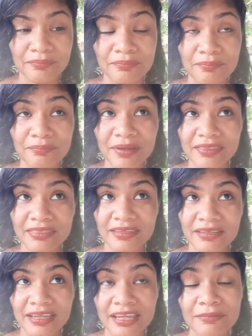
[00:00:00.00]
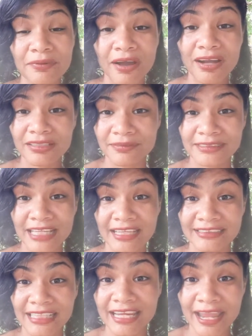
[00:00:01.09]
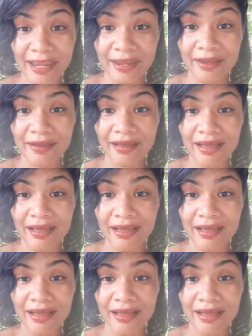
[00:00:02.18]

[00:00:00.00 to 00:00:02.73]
But the end product of that is like, hey,